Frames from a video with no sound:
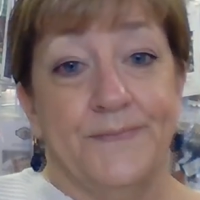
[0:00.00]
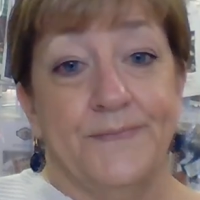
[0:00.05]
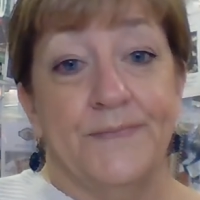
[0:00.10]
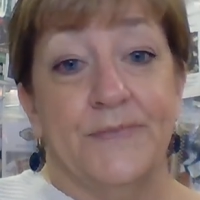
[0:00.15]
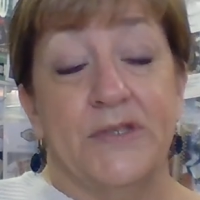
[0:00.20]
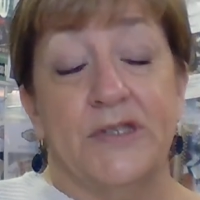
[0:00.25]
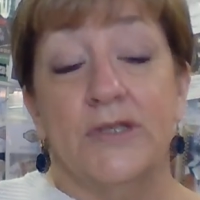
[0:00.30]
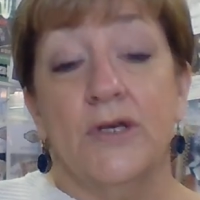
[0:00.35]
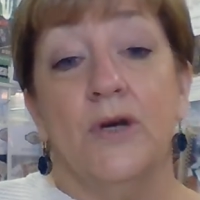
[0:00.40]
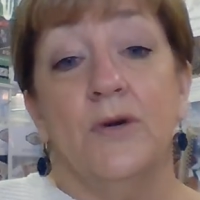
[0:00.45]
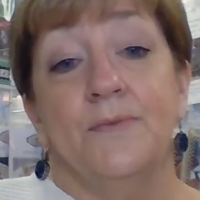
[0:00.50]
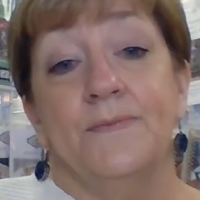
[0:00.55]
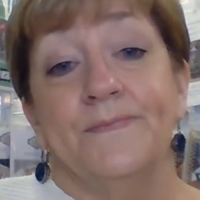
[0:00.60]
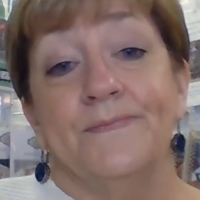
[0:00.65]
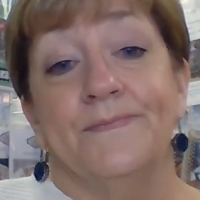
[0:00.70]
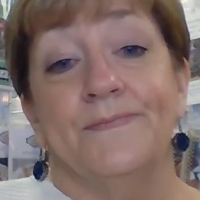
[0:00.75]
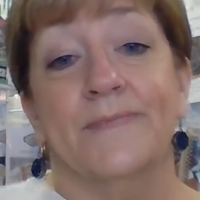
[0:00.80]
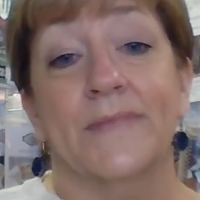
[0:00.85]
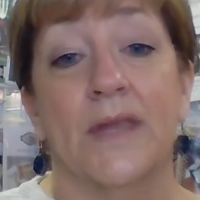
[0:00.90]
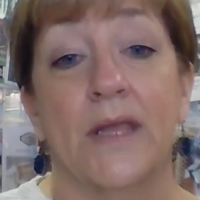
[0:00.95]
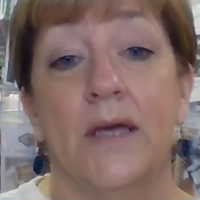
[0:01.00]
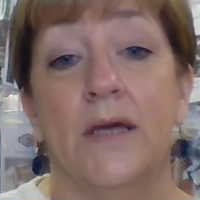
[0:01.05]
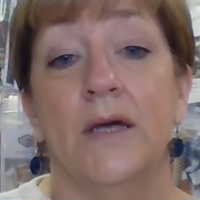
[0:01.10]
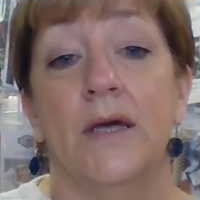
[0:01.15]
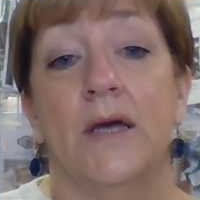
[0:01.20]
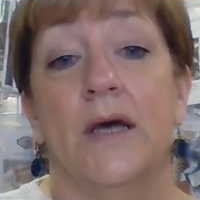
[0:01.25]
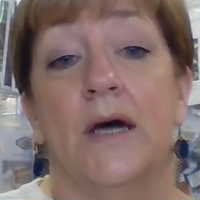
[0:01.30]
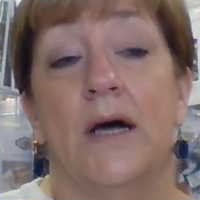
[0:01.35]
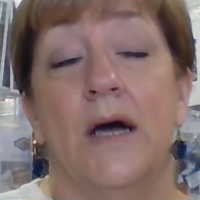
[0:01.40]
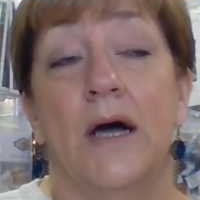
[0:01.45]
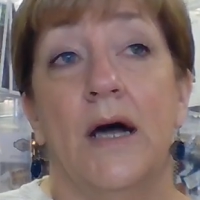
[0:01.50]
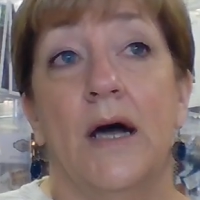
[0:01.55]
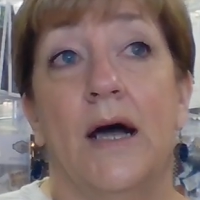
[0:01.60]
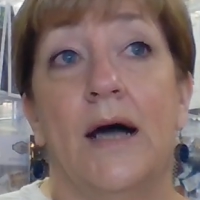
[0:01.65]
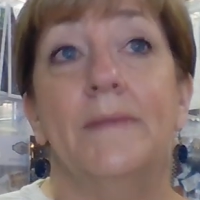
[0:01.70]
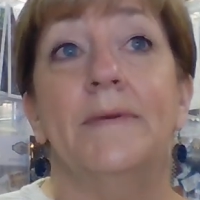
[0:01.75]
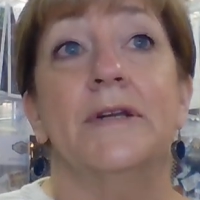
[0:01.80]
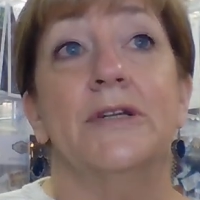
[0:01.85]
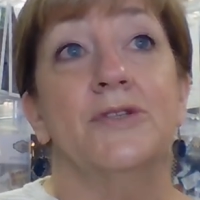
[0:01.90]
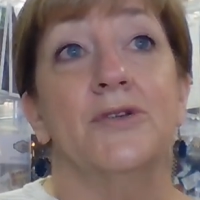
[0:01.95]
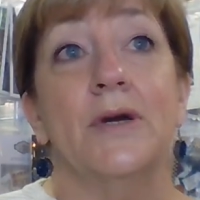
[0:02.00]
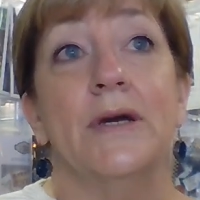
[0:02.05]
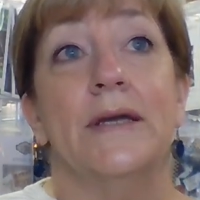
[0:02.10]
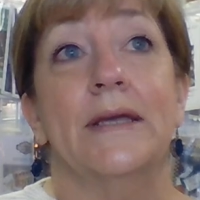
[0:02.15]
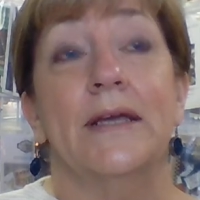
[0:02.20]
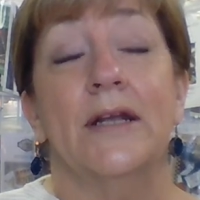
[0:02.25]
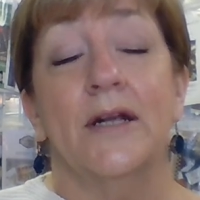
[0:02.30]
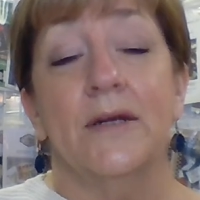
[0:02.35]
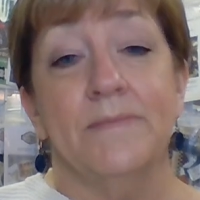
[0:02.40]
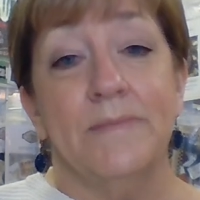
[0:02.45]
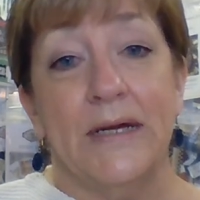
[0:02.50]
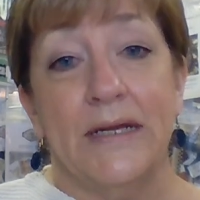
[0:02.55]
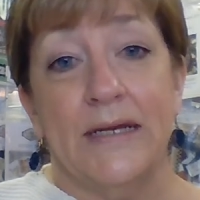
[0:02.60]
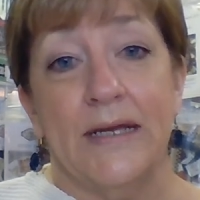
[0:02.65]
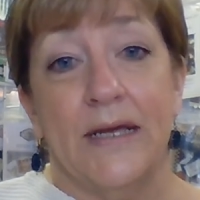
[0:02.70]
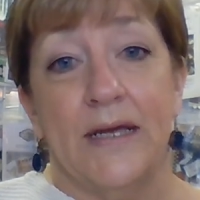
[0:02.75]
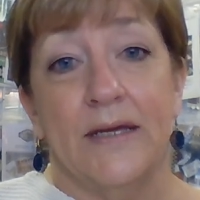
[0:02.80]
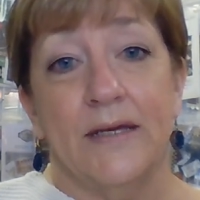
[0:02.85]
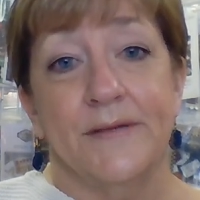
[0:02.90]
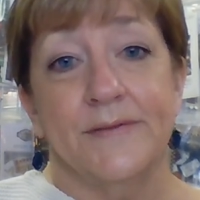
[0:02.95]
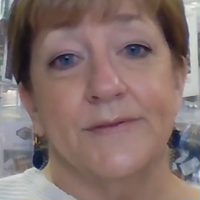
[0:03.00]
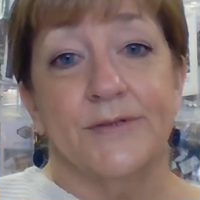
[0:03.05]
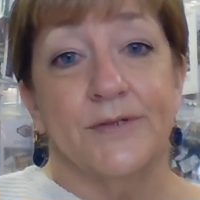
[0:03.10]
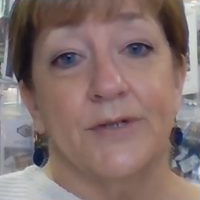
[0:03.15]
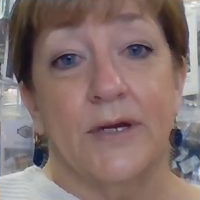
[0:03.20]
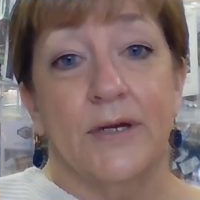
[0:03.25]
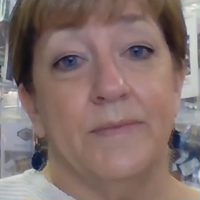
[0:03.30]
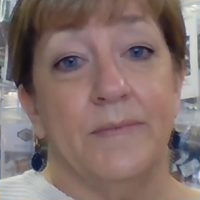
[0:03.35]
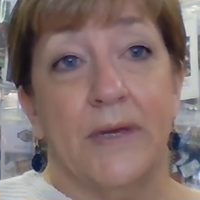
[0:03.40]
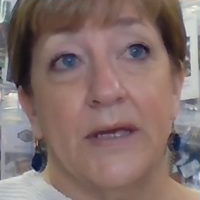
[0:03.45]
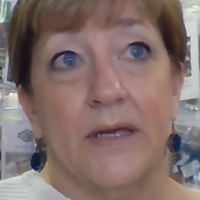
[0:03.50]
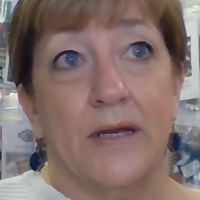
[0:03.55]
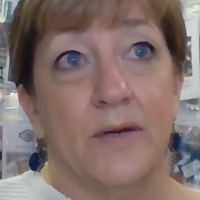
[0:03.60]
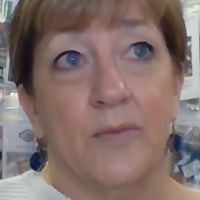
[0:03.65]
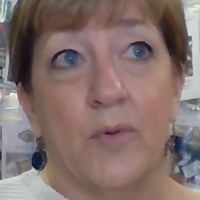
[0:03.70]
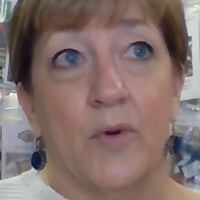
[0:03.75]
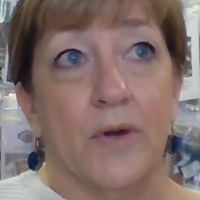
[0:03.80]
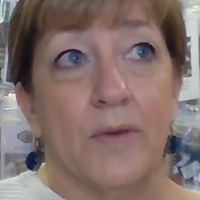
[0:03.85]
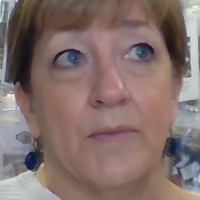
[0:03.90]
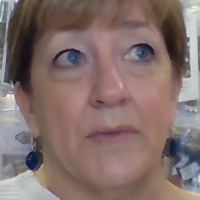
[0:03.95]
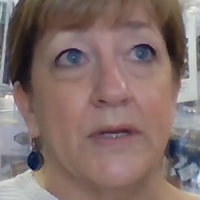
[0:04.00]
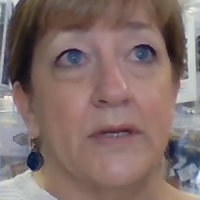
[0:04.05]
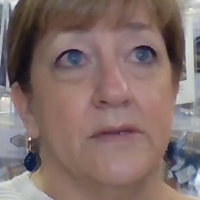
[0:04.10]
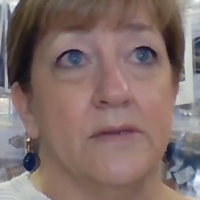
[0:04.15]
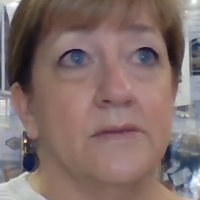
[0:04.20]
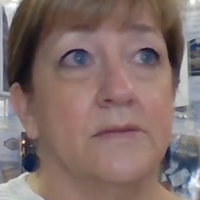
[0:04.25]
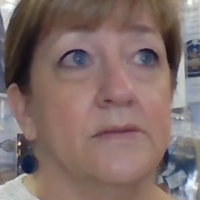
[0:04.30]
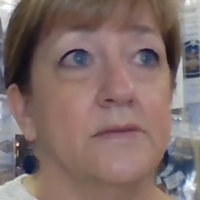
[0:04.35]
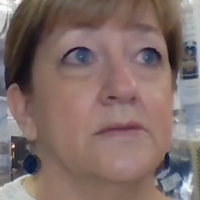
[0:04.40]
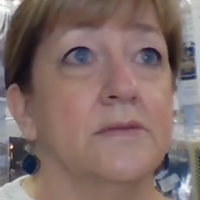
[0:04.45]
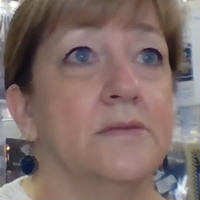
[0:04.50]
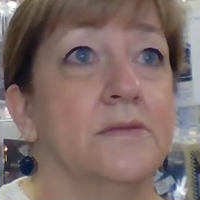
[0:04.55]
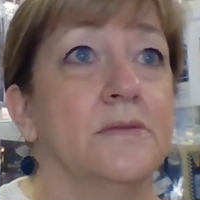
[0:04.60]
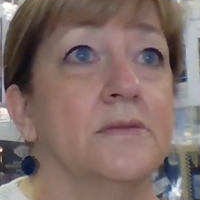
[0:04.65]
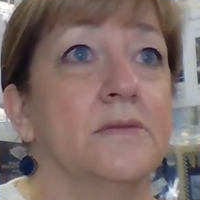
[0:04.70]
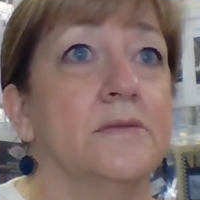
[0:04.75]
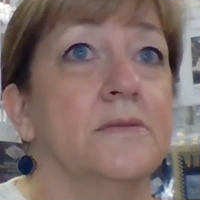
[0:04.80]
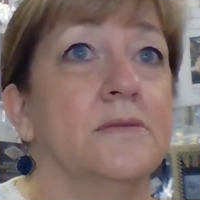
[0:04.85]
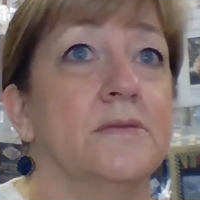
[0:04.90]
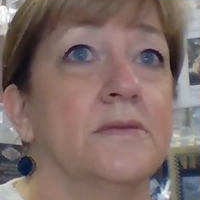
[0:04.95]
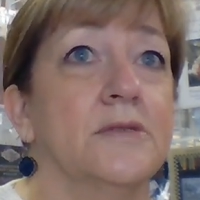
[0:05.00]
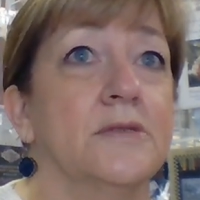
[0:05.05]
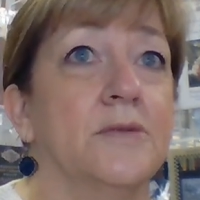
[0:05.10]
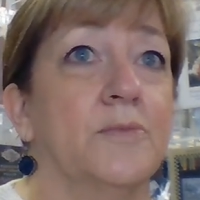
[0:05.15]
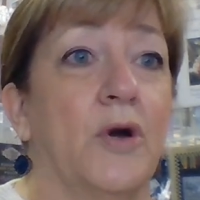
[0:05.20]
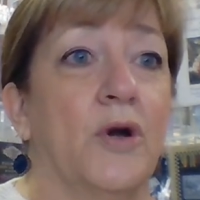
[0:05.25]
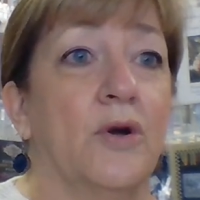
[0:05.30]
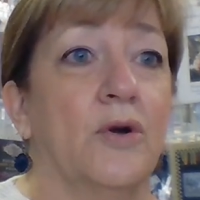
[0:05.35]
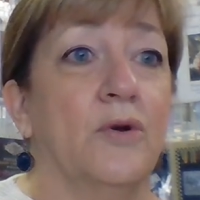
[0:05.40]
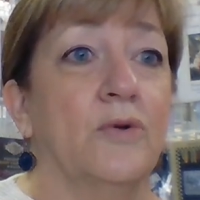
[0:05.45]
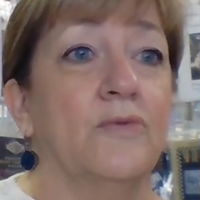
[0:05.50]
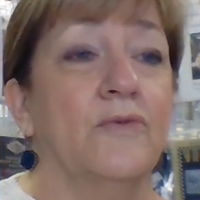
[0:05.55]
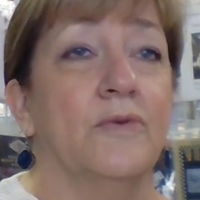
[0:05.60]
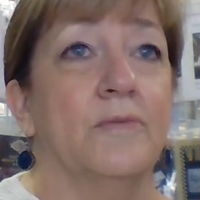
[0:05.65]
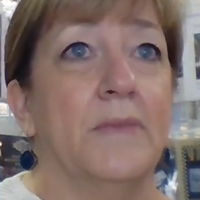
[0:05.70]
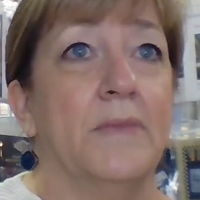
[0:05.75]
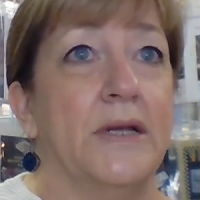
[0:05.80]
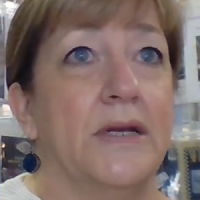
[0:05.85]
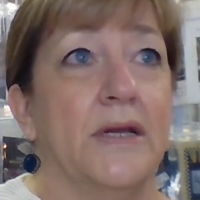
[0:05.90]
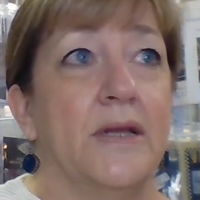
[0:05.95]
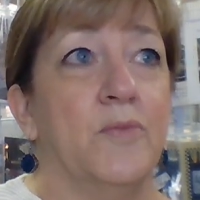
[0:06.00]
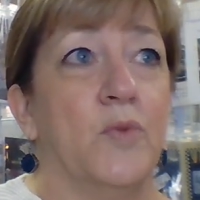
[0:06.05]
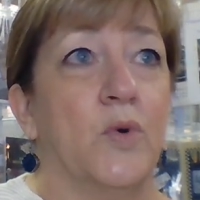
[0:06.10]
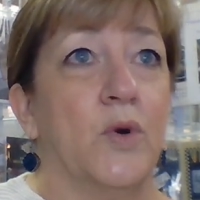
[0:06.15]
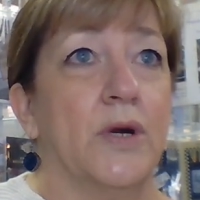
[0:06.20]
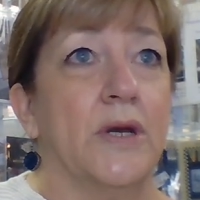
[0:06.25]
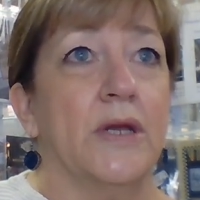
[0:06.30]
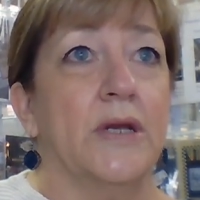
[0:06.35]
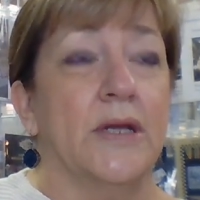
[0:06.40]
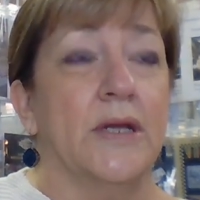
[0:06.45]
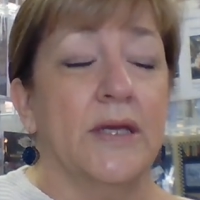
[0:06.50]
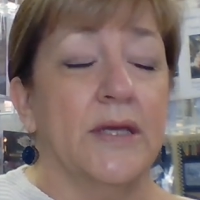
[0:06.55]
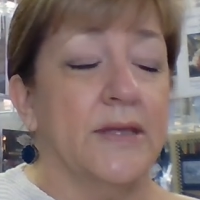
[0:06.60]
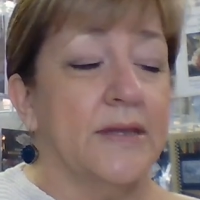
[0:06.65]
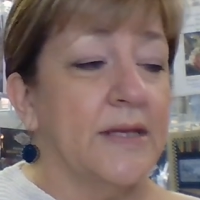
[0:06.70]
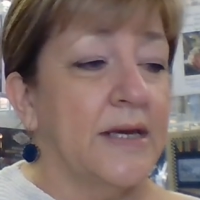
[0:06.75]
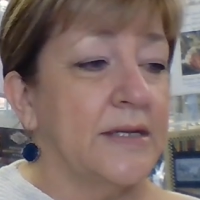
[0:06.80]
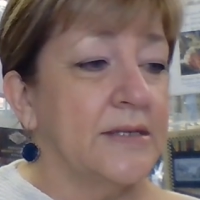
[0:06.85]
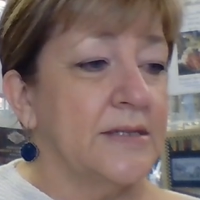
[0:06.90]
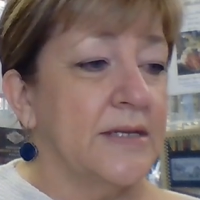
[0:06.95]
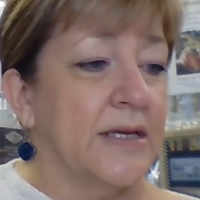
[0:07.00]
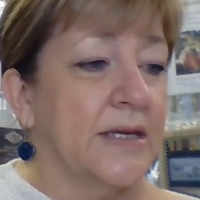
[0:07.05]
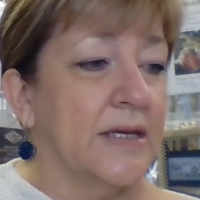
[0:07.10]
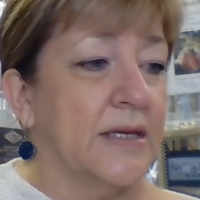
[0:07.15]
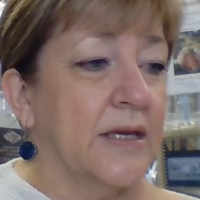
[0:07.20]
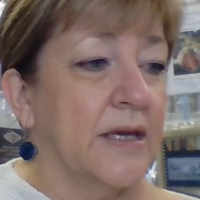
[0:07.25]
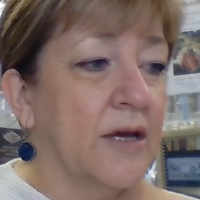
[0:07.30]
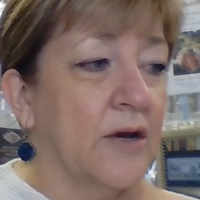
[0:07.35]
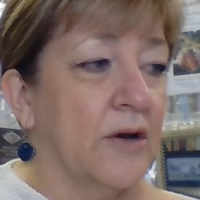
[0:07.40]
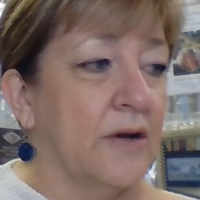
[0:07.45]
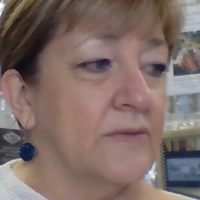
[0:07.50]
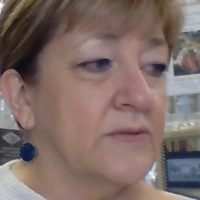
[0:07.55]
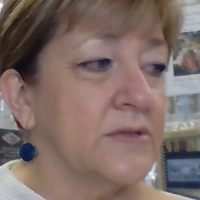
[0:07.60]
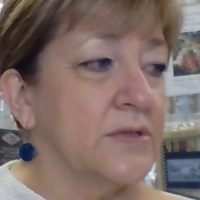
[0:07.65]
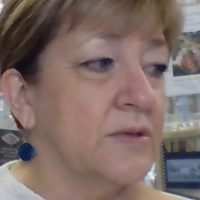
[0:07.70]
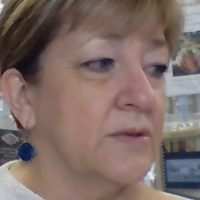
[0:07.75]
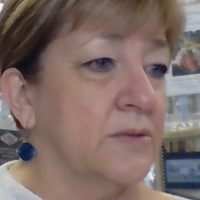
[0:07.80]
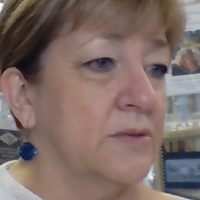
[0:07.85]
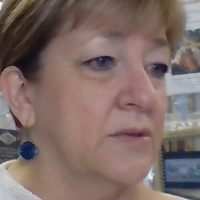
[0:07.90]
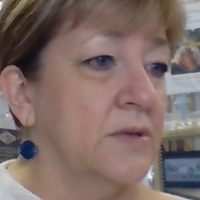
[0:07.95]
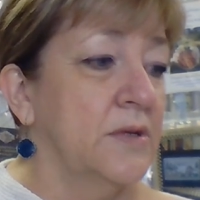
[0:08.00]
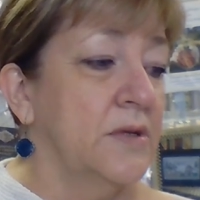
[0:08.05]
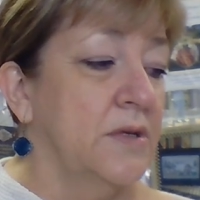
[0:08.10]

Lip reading: So I'm going to try again on Monday, try and make an appointment tomorrow for Monday morning and get that taken care of. So